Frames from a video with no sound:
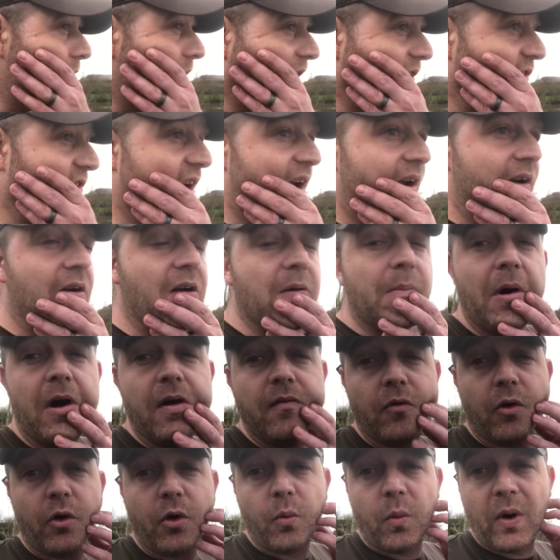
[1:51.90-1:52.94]
Like I said, I come
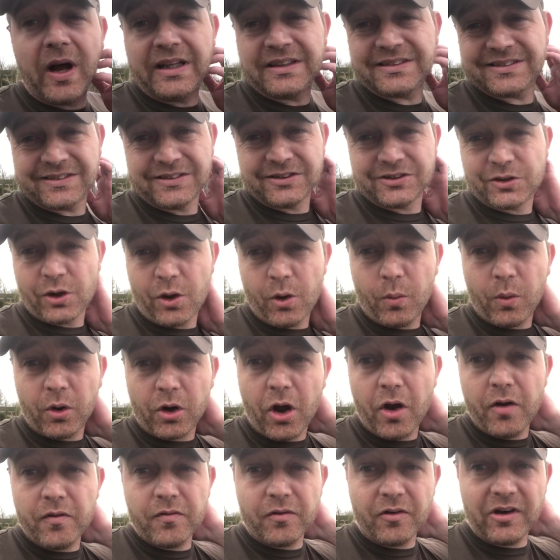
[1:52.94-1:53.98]
over on the wets. There's no one
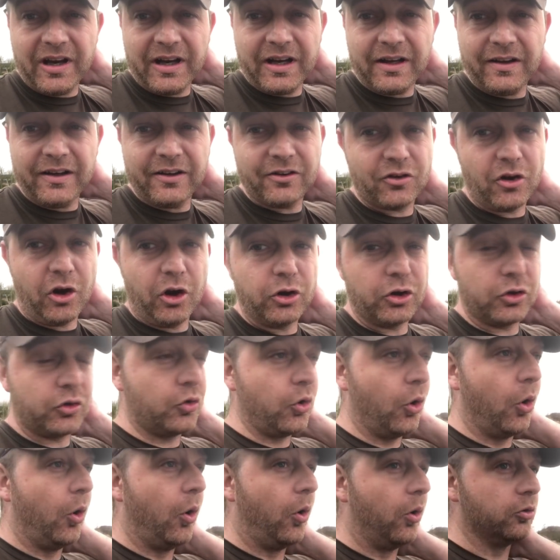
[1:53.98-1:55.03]
over here this side of
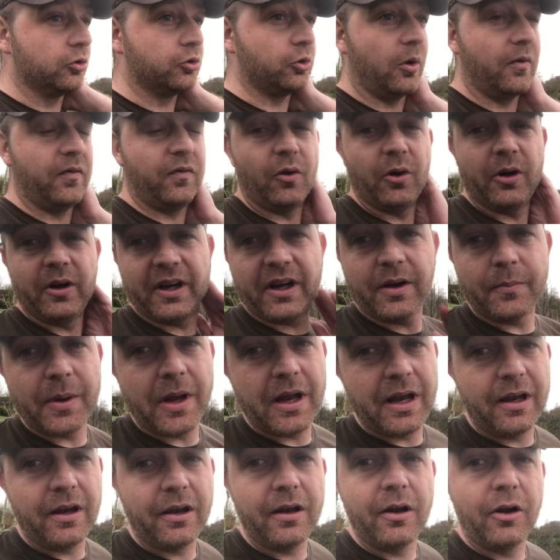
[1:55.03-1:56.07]
Tor, so I thought it'd give me
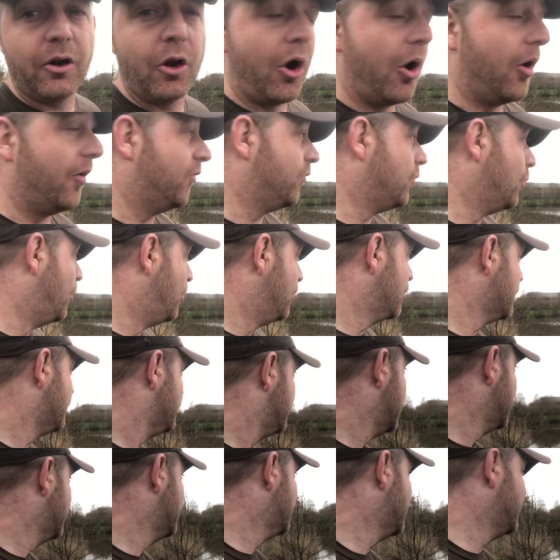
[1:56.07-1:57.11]
a lot of water to
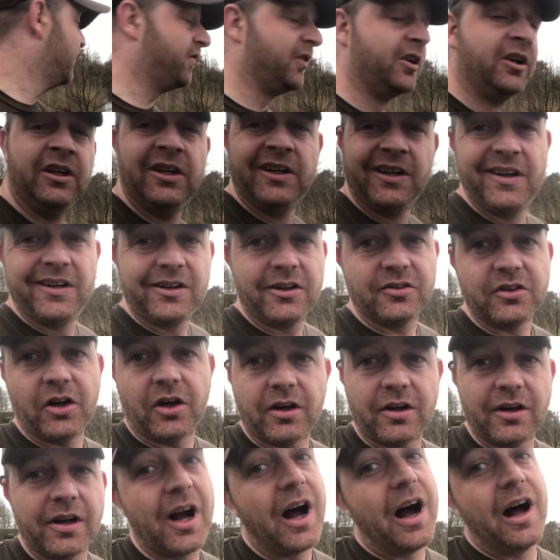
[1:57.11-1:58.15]
play with because
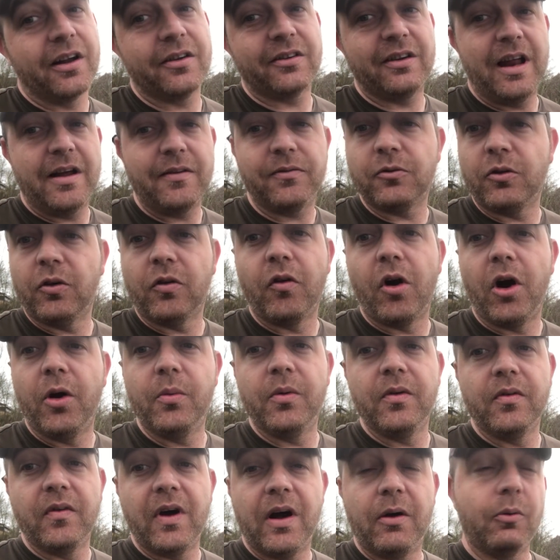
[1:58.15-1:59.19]
I can cast left or right
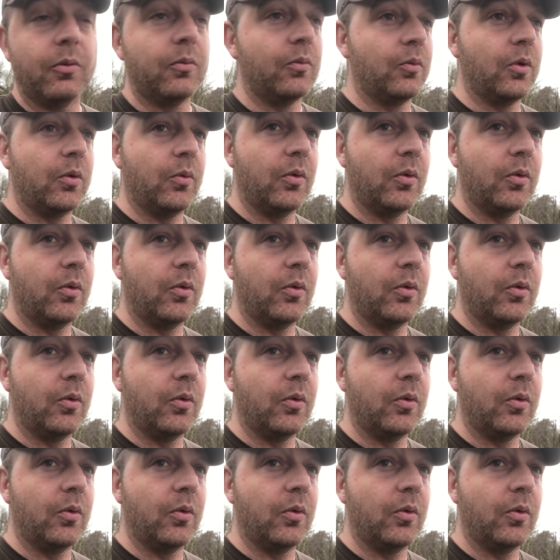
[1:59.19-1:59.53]
without